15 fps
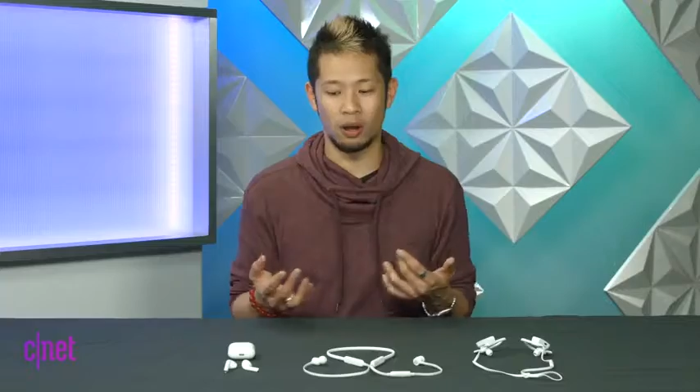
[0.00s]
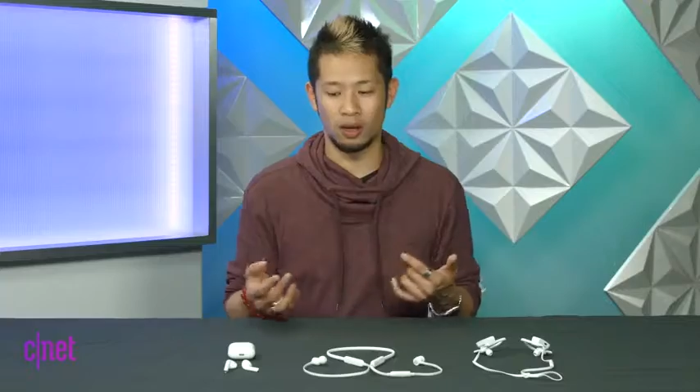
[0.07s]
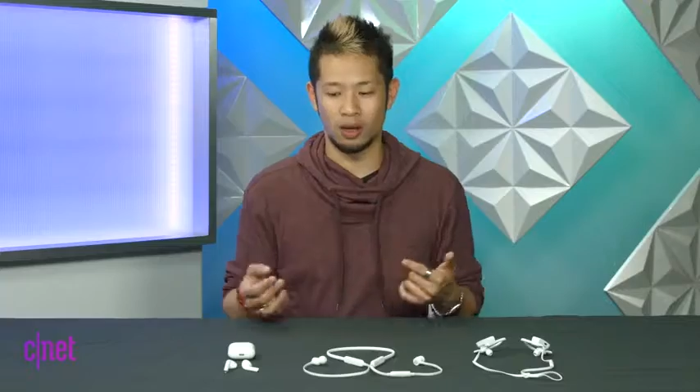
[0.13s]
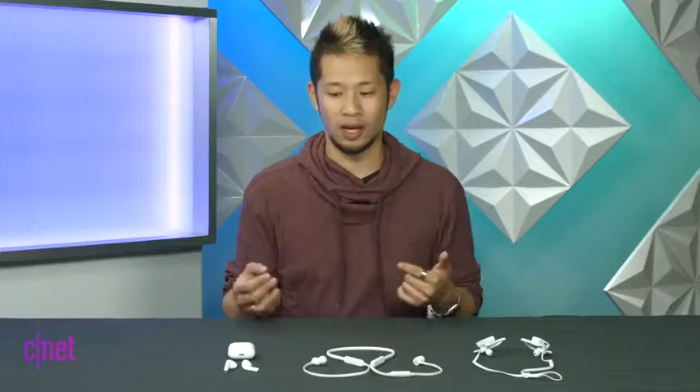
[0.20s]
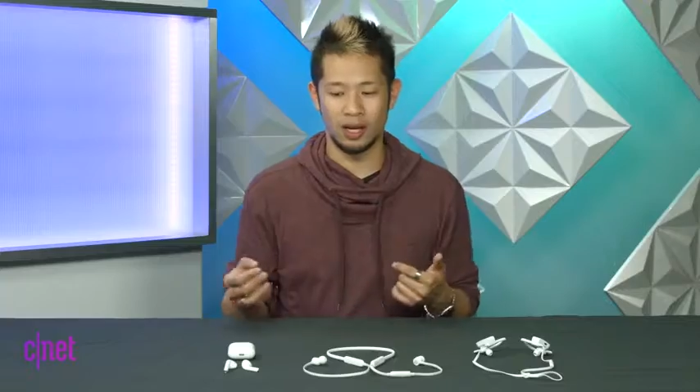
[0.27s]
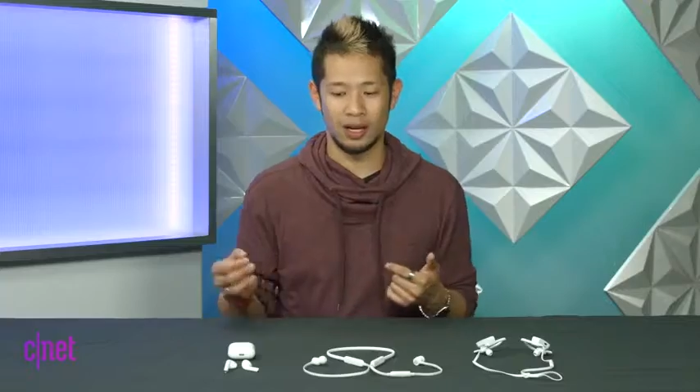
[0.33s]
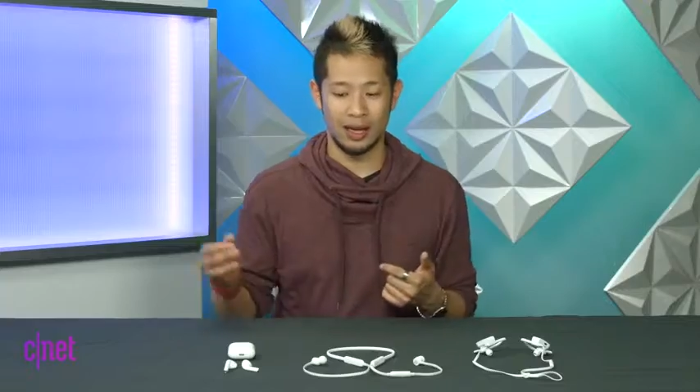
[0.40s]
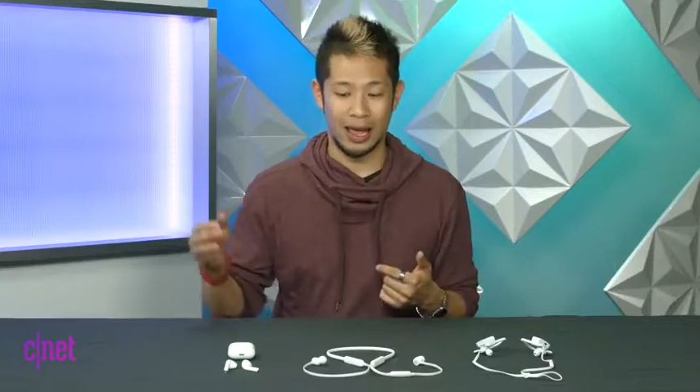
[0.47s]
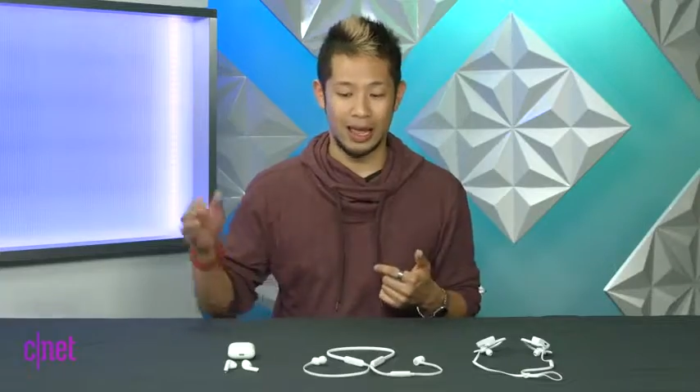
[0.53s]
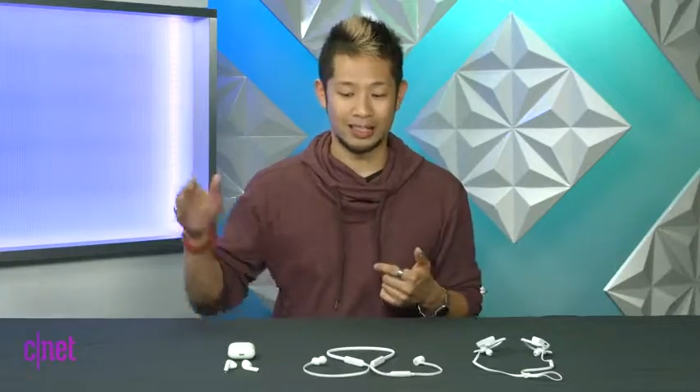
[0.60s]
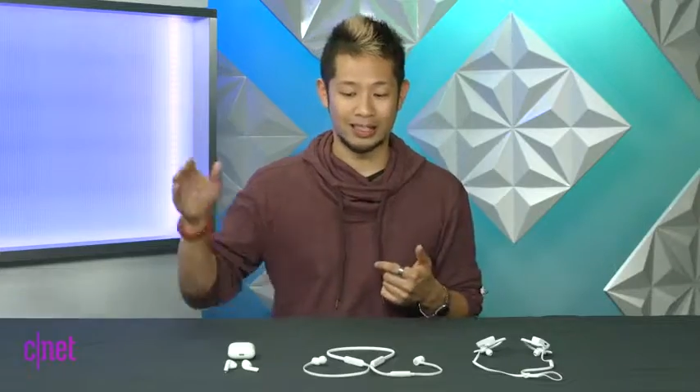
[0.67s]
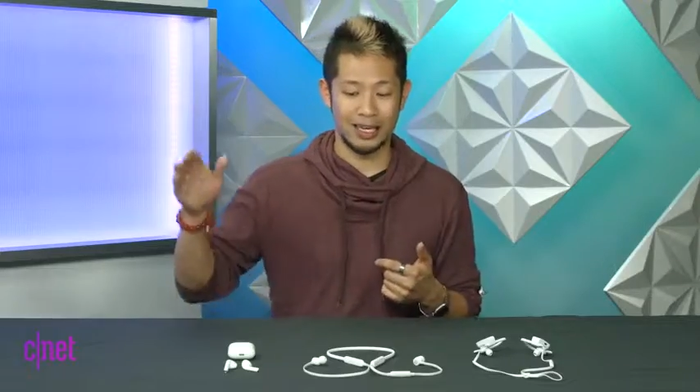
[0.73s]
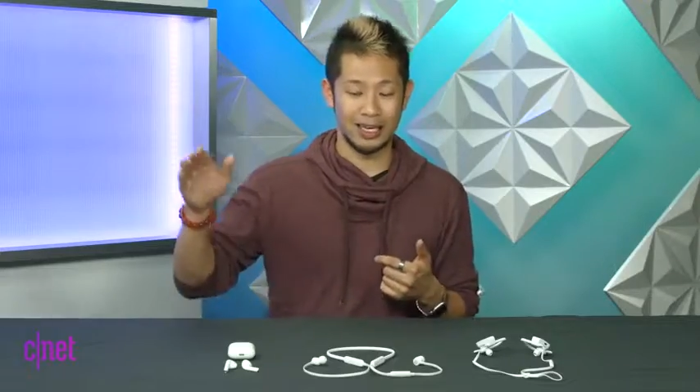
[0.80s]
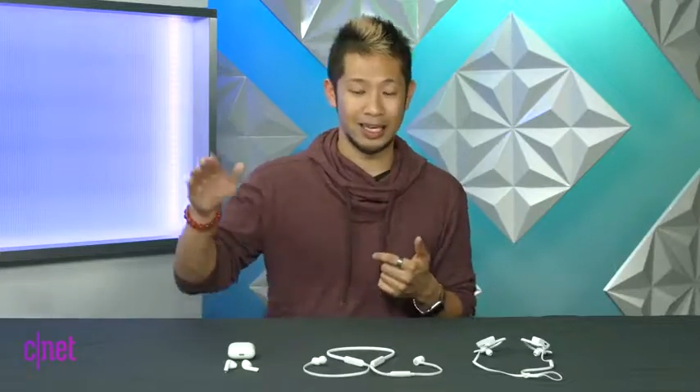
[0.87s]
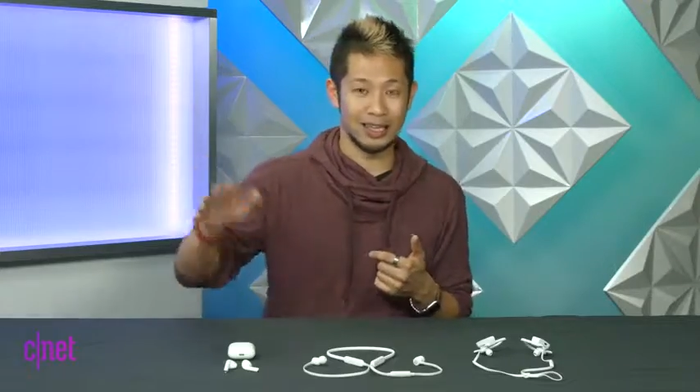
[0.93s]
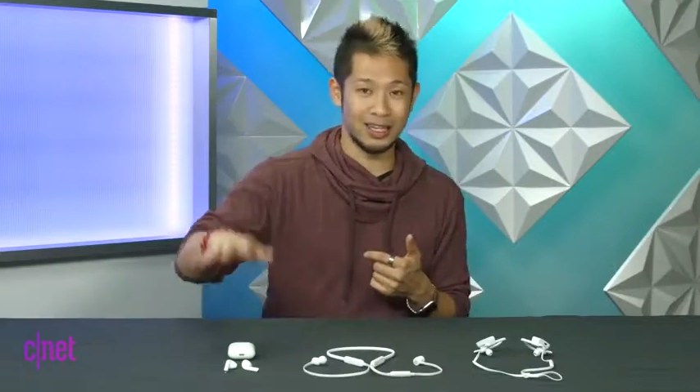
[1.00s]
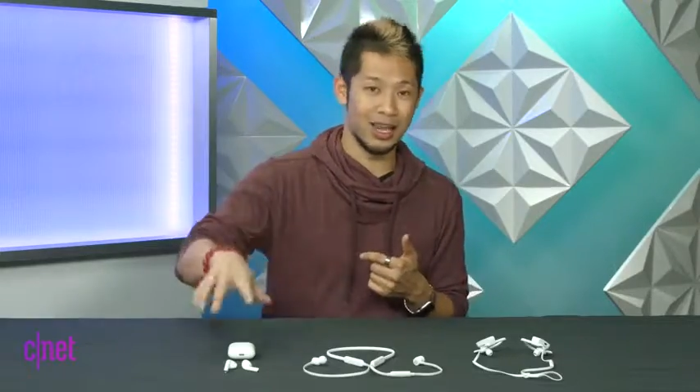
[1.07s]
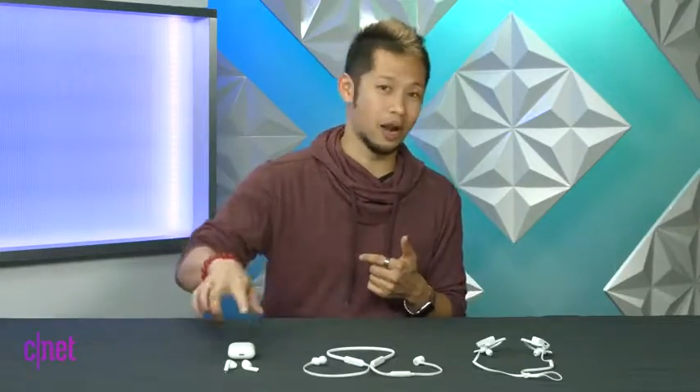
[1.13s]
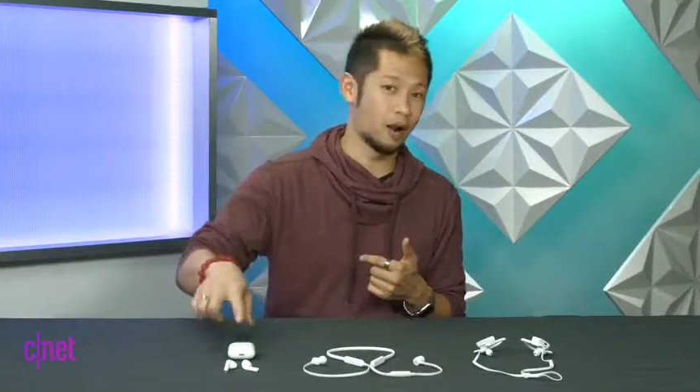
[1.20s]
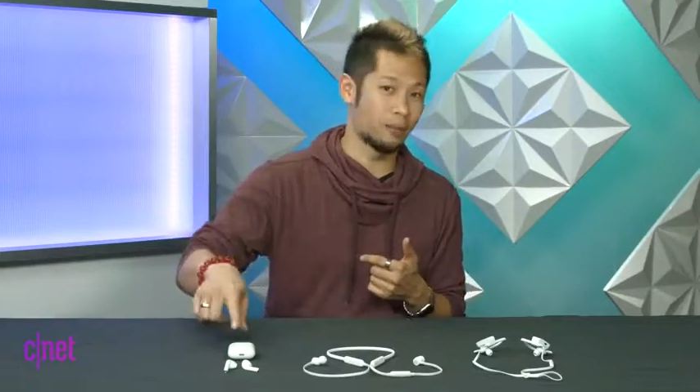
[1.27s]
a baller, I'd say get